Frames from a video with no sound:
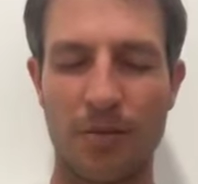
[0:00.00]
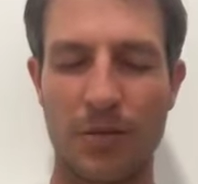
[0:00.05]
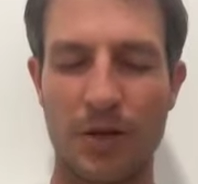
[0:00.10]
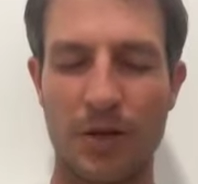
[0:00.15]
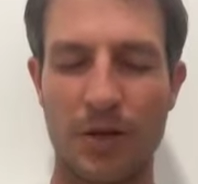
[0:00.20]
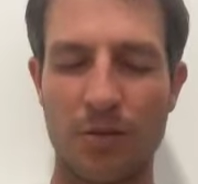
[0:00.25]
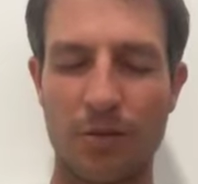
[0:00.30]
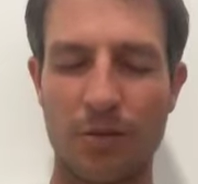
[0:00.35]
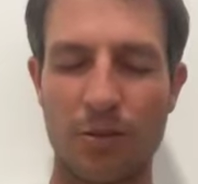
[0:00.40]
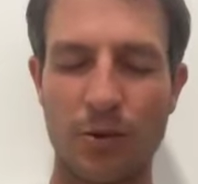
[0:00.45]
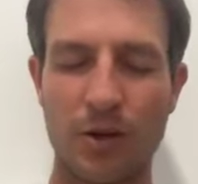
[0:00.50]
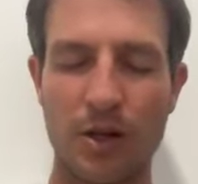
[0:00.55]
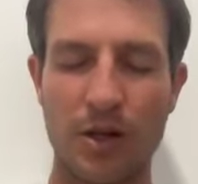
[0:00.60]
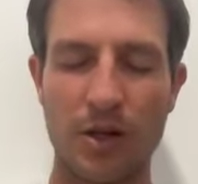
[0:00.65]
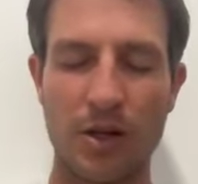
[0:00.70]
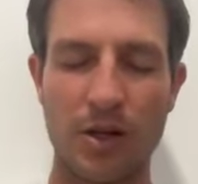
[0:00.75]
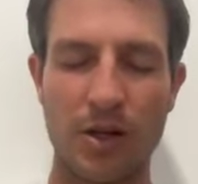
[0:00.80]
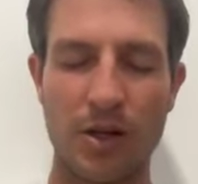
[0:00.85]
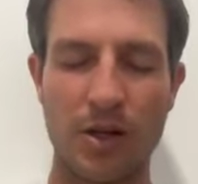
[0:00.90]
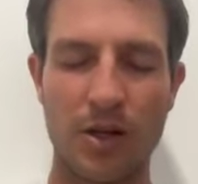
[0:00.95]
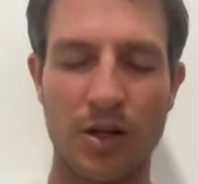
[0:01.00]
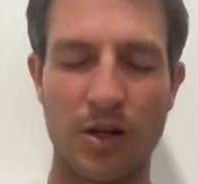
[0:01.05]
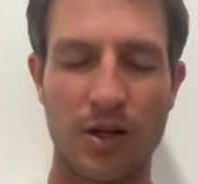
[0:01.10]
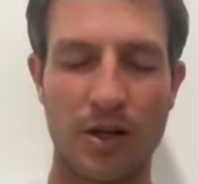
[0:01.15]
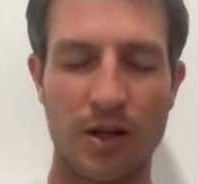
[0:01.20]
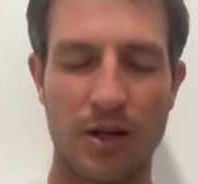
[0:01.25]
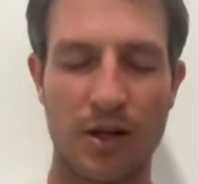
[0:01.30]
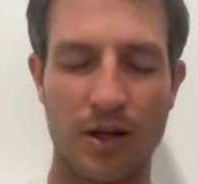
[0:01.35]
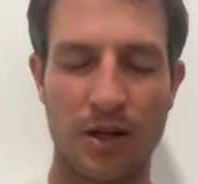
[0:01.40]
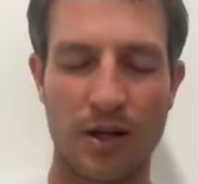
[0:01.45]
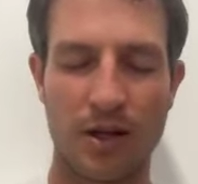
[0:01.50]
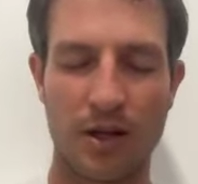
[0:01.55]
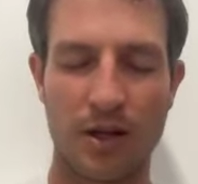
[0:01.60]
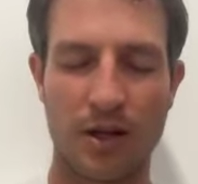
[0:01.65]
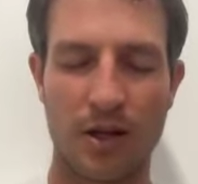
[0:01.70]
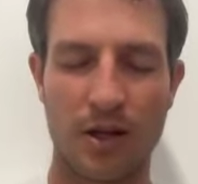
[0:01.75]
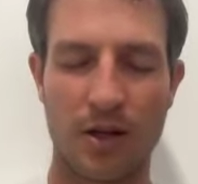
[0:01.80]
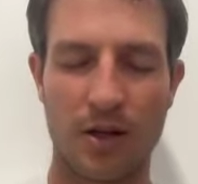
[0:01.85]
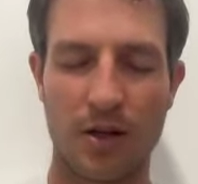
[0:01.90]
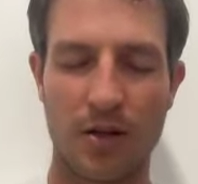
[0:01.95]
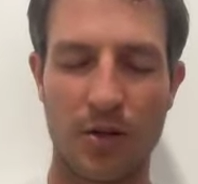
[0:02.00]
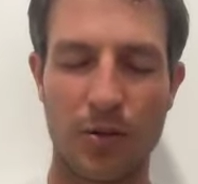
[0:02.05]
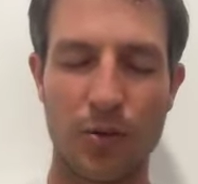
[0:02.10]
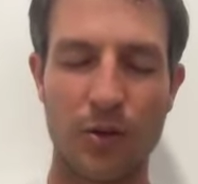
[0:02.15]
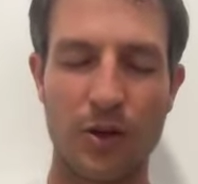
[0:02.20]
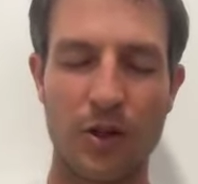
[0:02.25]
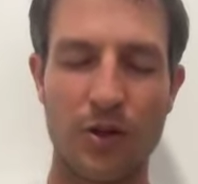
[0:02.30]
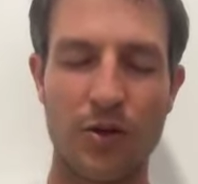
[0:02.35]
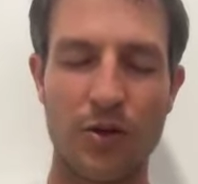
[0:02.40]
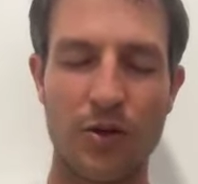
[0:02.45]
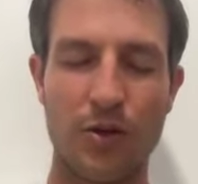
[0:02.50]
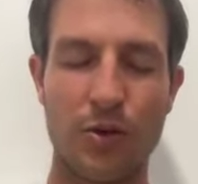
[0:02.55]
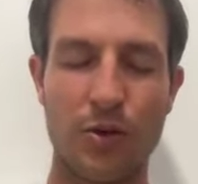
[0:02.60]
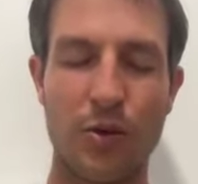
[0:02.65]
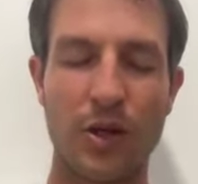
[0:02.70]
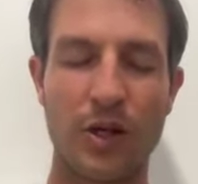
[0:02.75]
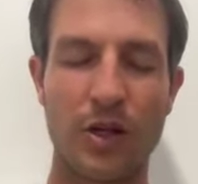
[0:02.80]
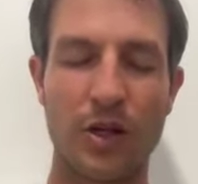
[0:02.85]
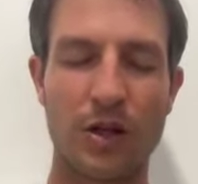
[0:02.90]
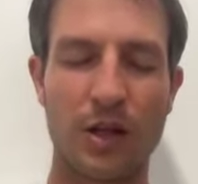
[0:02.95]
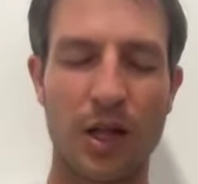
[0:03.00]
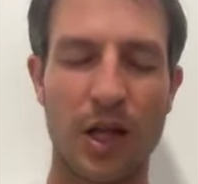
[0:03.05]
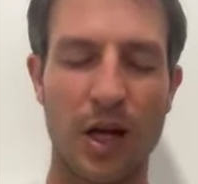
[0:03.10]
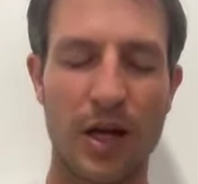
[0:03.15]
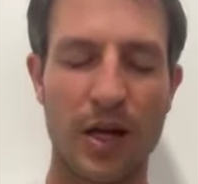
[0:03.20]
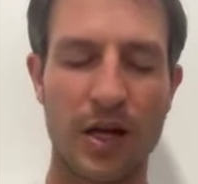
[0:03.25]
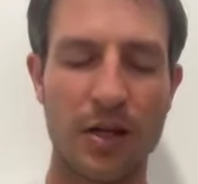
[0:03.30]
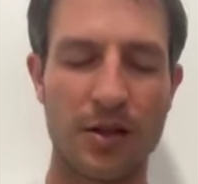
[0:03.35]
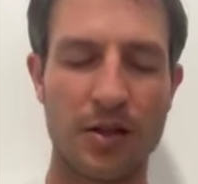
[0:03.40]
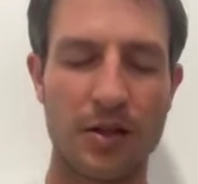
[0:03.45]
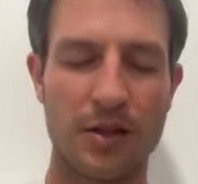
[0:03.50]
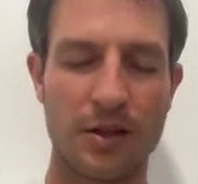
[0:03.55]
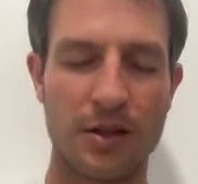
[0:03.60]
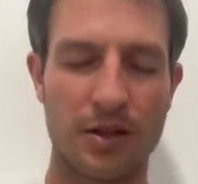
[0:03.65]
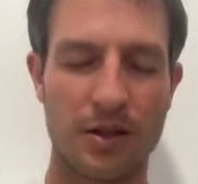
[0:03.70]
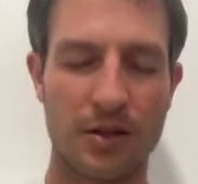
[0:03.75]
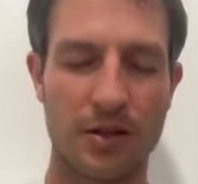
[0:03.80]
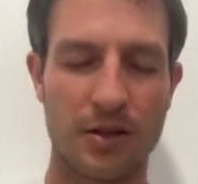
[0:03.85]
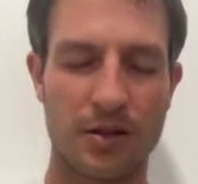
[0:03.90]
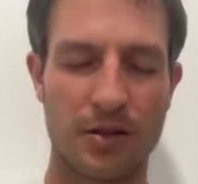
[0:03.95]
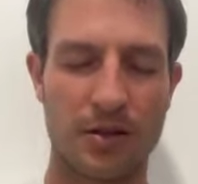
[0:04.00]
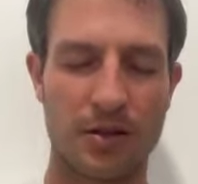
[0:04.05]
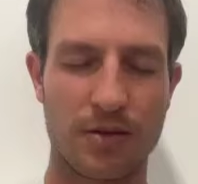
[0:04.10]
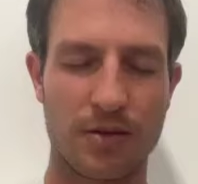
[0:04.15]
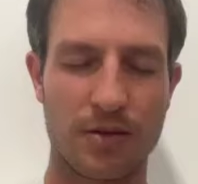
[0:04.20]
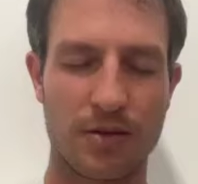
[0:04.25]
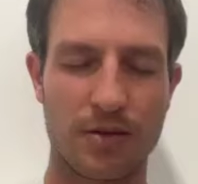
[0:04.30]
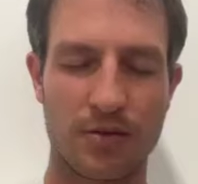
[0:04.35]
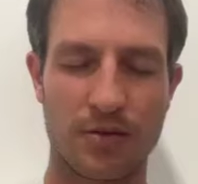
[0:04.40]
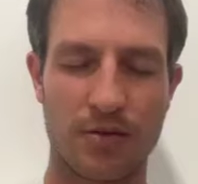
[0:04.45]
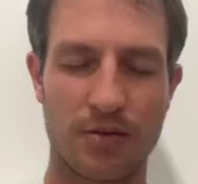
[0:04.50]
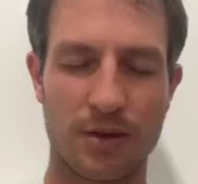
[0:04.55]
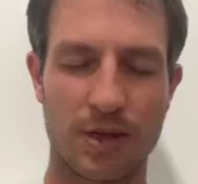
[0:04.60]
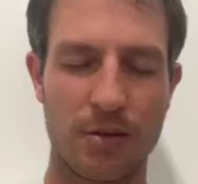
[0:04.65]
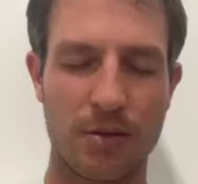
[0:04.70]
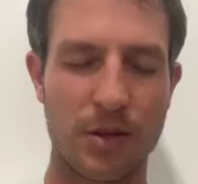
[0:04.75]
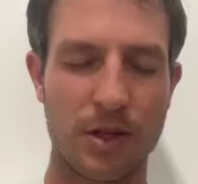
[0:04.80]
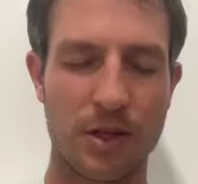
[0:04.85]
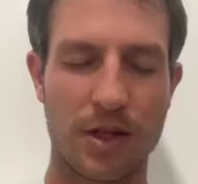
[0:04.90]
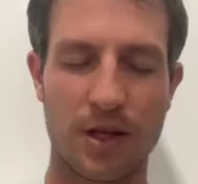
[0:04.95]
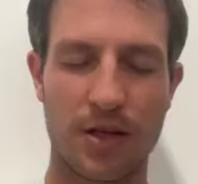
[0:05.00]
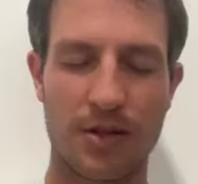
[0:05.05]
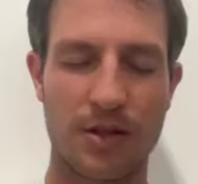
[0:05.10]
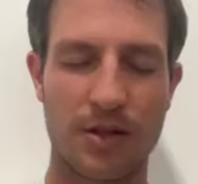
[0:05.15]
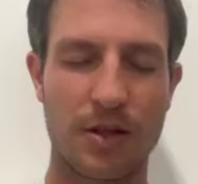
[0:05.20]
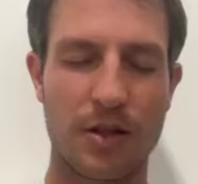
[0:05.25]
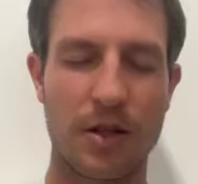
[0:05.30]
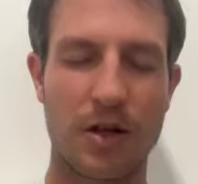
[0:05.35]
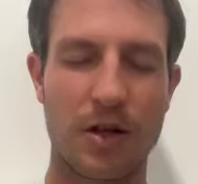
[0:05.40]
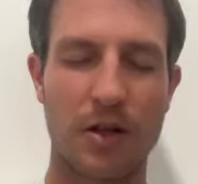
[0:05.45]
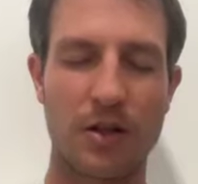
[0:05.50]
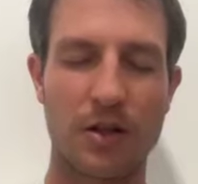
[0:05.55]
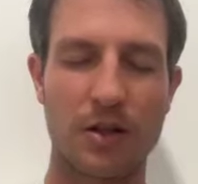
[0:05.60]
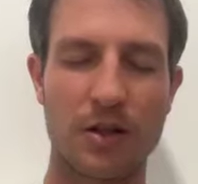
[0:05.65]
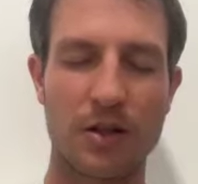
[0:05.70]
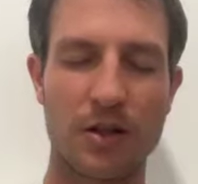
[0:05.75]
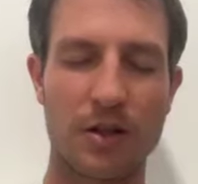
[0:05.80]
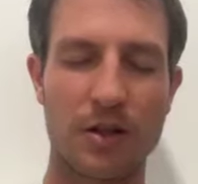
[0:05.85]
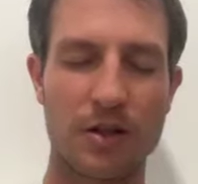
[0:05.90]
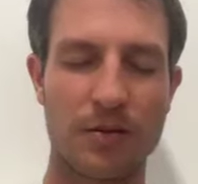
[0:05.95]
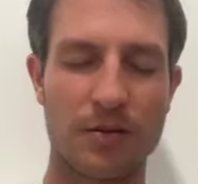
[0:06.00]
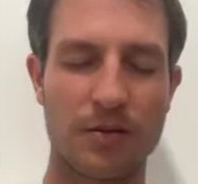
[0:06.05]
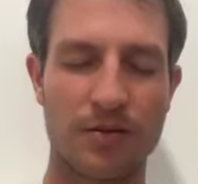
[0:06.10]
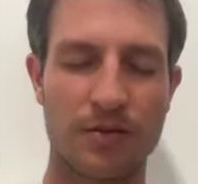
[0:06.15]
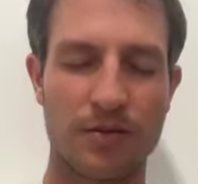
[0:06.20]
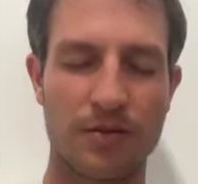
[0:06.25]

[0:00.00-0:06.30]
I'm going to breathe in a renewing light. Maybe it has a color.